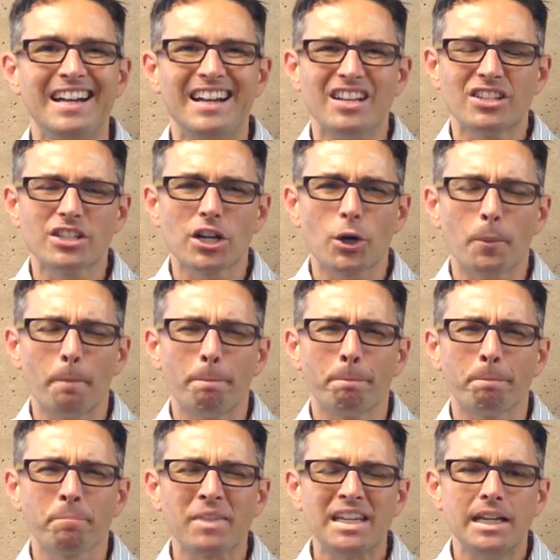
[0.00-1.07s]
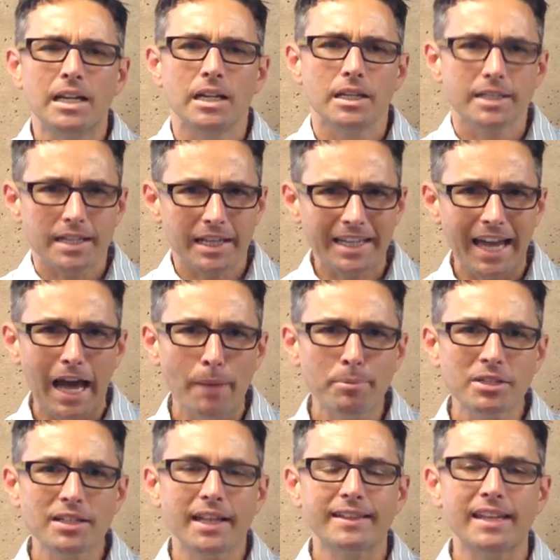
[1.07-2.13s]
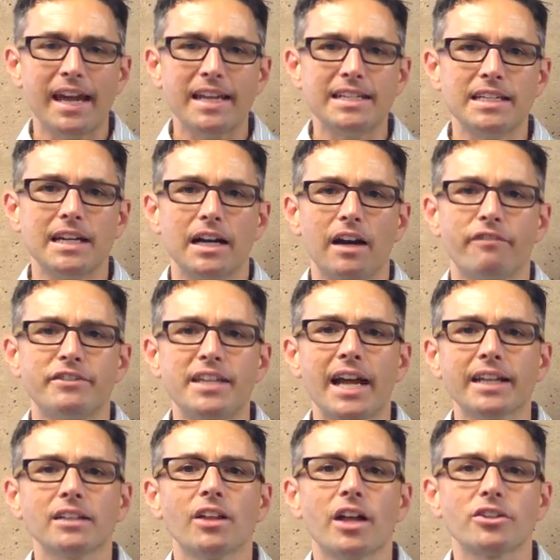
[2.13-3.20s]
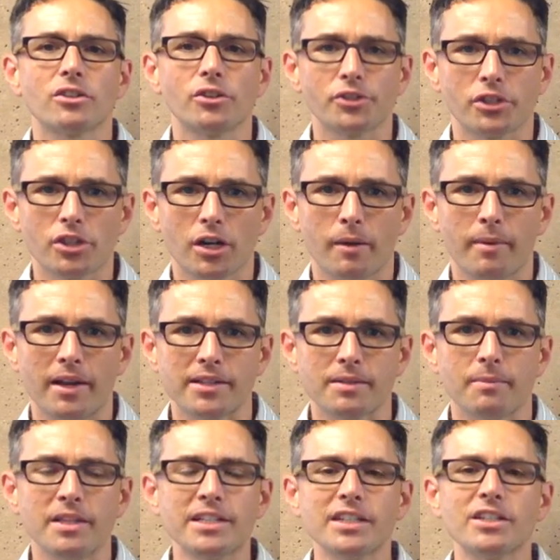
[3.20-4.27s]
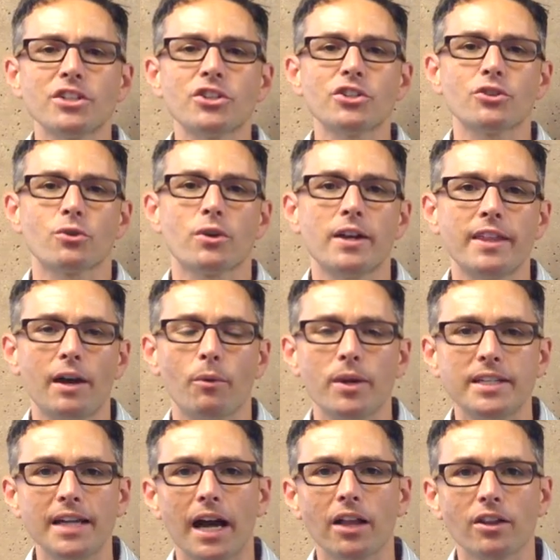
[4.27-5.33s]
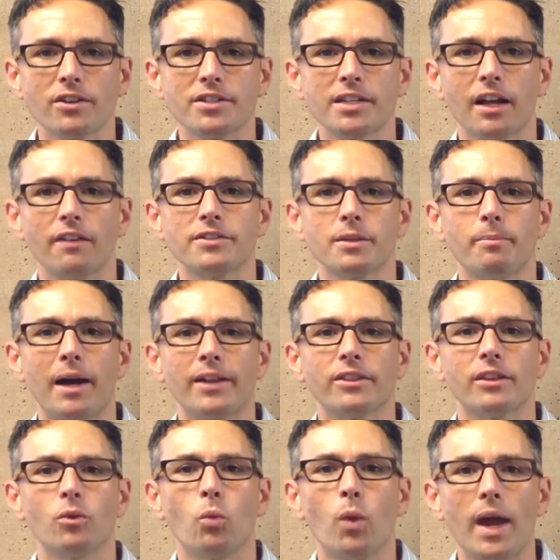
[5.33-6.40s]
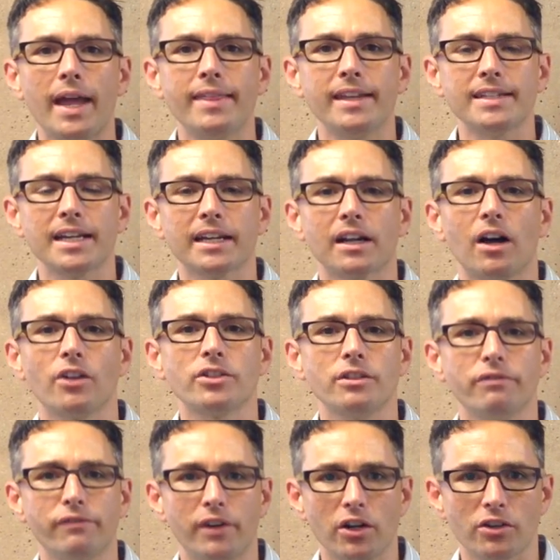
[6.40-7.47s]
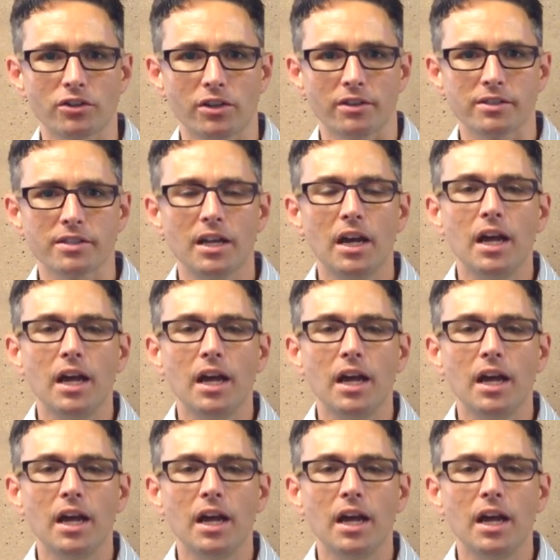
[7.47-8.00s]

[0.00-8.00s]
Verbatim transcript: So, to encapsulate the idea of technological determinism, this is a story that we tell ourselves about the way that technology functions.